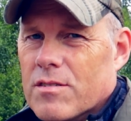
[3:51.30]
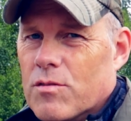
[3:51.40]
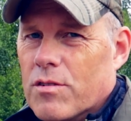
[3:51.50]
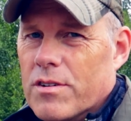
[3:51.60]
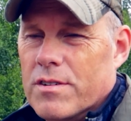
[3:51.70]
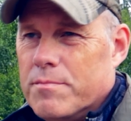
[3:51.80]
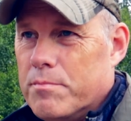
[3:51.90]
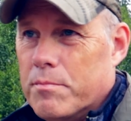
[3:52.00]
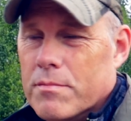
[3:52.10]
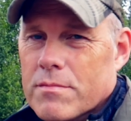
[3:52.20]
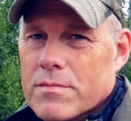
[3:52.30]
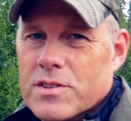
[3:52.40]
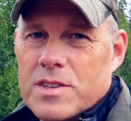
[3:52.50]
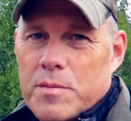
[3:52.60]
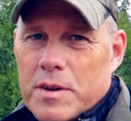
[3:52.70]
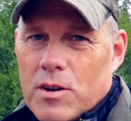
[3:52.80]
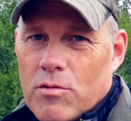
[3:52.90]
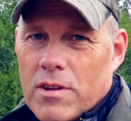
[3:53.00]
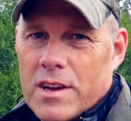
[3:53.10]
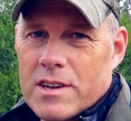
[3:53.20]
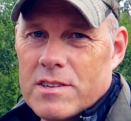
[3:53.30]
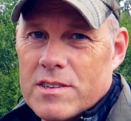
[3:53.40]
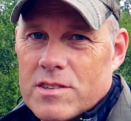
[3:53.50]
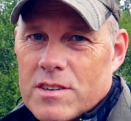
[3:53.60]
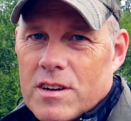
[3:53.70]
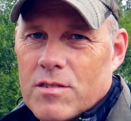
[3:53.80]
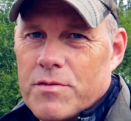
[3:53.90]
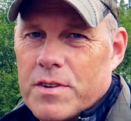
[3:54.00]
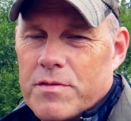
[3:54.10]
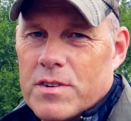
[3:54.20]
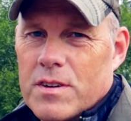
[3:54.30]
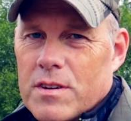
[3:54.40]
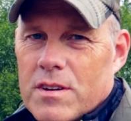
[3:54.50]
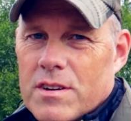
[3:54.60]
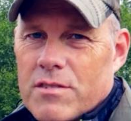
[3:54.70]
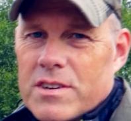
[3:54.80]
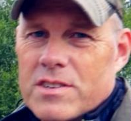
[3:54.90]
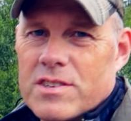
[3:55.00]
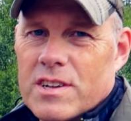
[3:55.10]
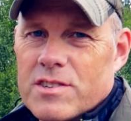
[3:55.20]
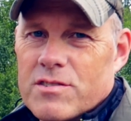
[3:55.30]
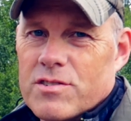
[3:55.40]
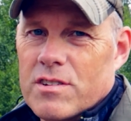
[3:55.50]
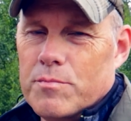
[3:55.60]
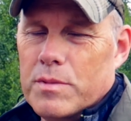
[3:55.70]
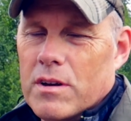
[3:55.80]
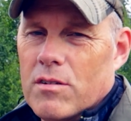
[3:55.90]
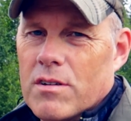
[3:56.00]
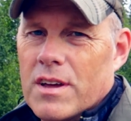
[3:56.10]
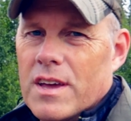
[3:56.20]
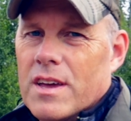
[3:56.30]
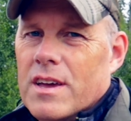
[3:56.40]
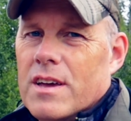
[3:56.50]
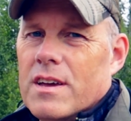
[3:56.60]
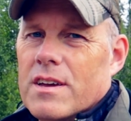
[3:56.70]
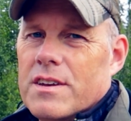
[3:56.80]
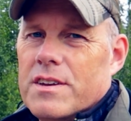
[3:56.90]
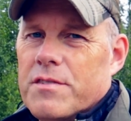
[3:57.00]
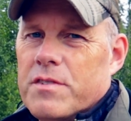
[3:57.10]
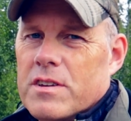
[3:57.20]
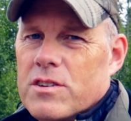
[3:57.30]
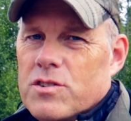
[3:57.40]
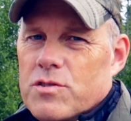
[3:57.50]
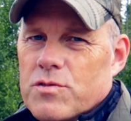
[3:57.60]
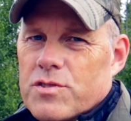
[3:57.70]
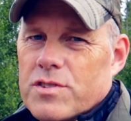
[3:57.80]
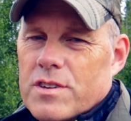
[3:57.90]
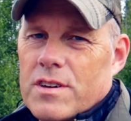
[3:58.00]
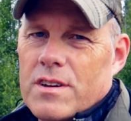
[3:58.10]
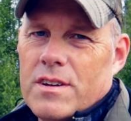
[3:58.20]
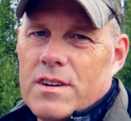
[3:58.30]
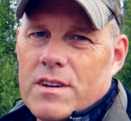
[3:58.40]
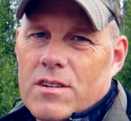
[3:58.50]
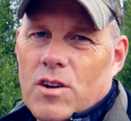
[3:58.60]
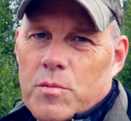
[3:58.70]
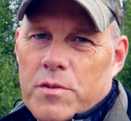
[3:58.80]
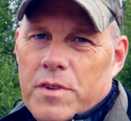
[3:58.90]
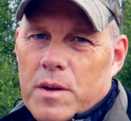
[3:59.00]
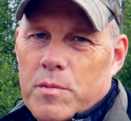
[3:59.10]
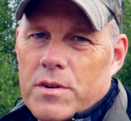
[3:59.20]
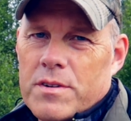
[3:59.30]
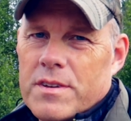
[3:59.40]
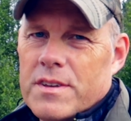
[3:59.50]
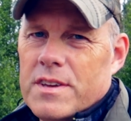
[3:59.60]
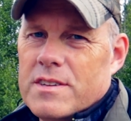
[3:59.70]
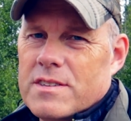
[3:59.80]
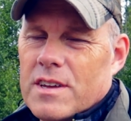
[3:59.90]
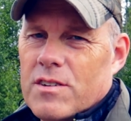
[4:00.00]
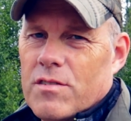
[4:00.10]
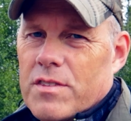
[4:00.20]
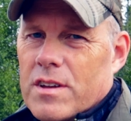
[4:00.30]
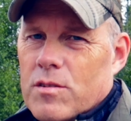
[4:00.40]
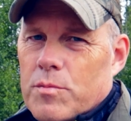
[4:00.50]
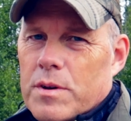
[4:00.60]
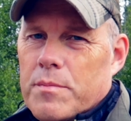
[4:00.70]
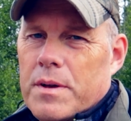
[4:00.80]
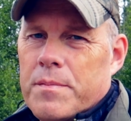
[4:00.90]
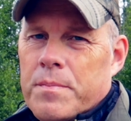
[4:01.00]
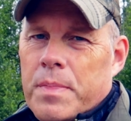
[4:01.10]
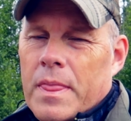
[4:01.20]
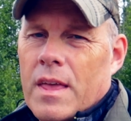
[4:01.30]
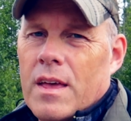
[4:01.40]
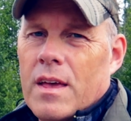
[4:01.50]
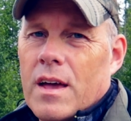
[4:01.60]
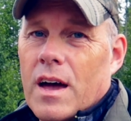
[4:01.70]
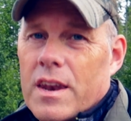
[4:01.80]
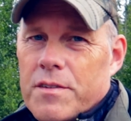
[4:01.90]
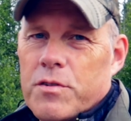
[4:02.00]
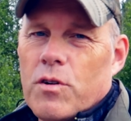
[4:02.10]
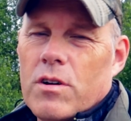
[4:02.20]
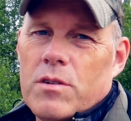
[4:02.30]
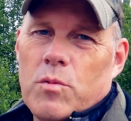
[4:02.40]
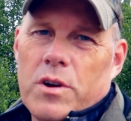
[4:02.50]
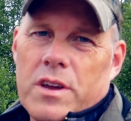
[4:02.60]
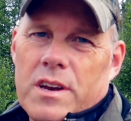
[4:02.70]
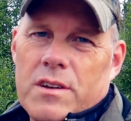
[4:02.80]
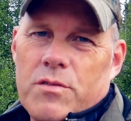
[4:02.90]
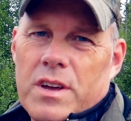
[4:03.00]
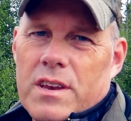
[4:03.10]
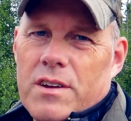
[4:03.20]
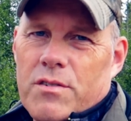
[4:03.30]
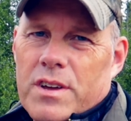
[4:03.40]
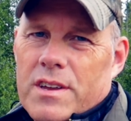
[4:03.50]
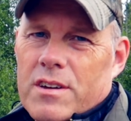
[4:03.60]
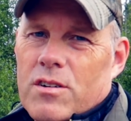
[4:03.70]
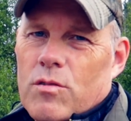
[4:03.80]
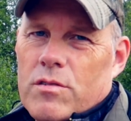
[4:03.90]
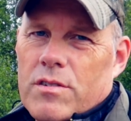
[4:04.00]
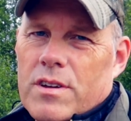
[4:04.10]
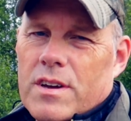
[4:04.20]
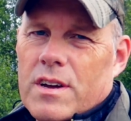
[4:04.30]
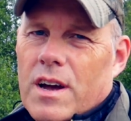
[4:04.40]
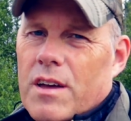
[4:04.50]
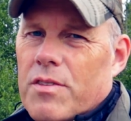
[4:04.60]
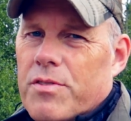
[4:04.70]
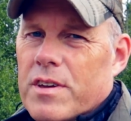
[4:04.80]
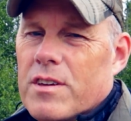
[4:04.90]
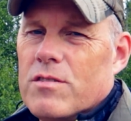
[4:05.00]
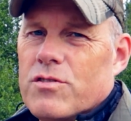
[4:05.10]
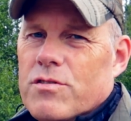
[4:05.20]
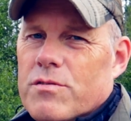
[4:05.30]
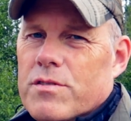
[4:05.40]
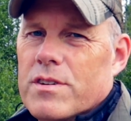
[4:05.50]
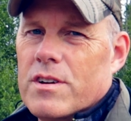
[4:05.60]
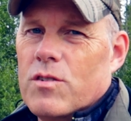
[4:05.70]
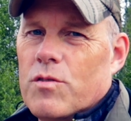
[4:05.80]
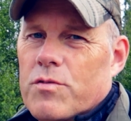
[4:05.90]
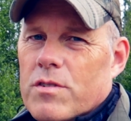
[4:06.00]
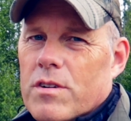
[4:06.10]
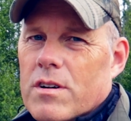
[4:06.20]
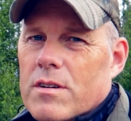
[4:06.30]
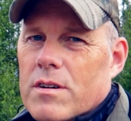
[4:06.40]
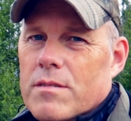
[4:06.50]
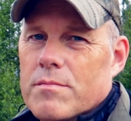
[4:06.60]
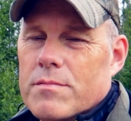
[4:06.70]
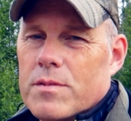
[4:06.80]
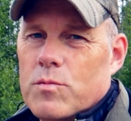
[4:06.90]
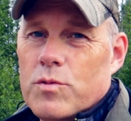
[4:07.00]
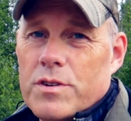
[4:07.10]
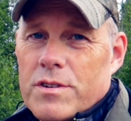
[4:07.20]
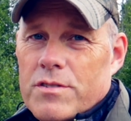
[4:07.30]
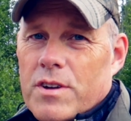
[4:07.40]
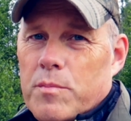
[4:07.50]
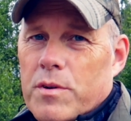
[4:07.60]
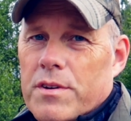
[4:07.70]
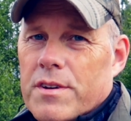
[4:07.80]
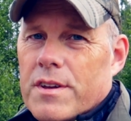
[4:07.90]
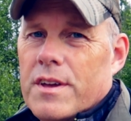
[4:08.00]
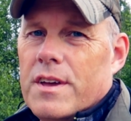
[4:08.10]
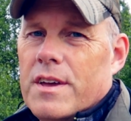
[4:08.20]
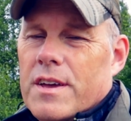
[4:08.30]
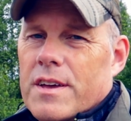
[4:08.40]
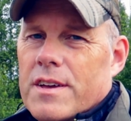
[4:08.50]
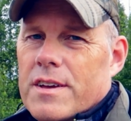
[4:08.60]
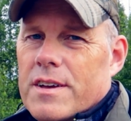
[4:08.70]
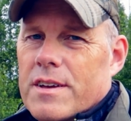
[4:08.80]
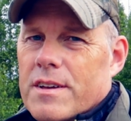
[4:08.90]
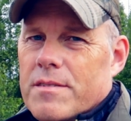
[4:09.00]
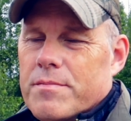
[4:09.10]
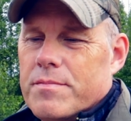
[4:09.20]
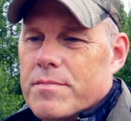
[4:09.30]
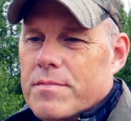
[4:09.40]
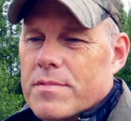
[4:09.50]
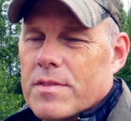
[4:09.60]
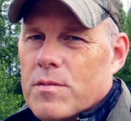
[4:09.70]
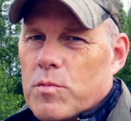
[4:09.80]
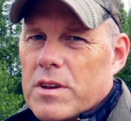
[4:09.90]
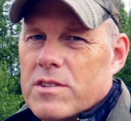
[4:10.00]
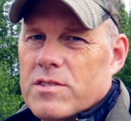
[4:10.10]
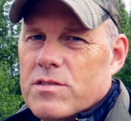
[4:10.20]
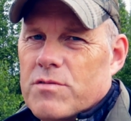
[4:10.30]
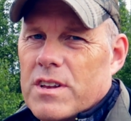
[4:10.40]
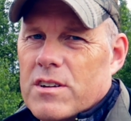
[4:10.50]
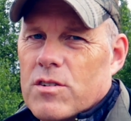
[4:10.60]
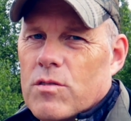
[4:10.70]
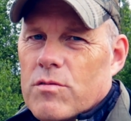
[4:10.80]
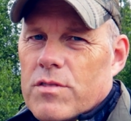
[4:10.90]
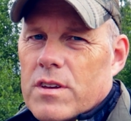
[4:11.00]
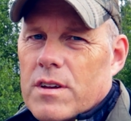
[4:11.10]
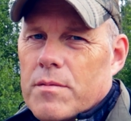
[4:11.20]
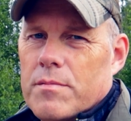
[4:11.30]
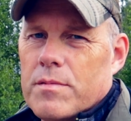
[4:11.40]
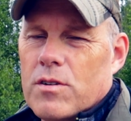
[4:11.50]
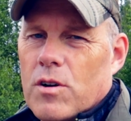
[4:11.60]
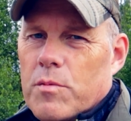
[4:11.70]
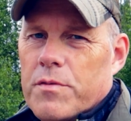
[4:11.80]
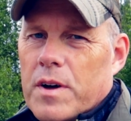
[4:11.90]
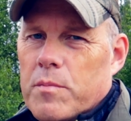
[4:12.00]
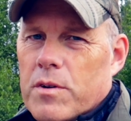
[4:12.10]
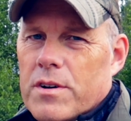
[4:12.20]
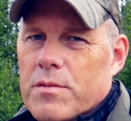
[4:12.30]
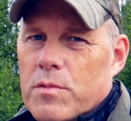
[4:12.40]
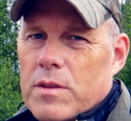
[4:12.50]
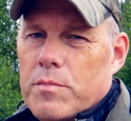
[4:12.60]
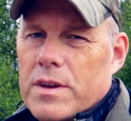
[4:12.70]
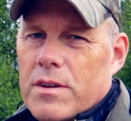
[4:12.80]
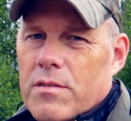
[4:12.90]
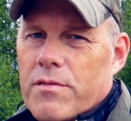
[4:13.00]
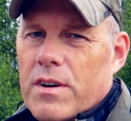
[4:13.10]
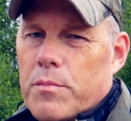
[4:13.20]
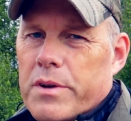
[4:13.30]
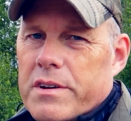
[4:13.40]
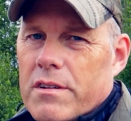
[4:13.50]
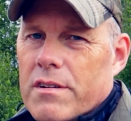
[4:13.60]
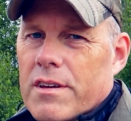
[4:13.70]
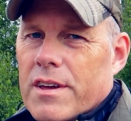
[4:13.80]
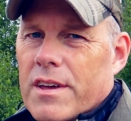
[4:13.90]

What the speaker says: or semi-cold like it is now, 15 degrees Celsius or below, definitely choose carbon fiber instead the aluminum. And if you are working in really, really cold, I think you should go for a wooden tripod. When it's really cold, the carbon fiber will be very brittle,